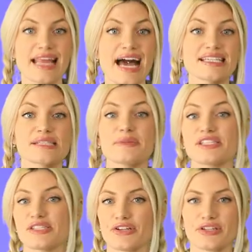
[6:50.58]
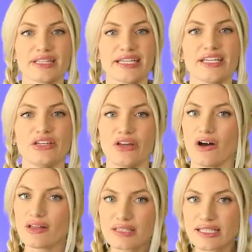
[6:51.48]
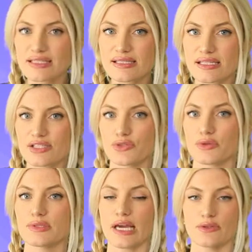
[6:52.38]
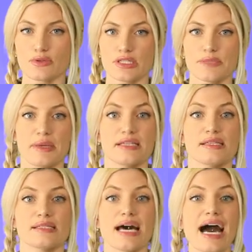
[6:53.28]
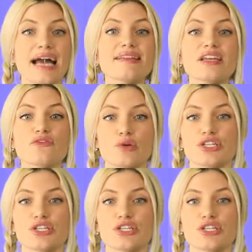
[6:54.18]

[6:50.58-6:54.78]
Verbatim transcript: Last but certainly not least is Drew's outdoor spaces, the highlight of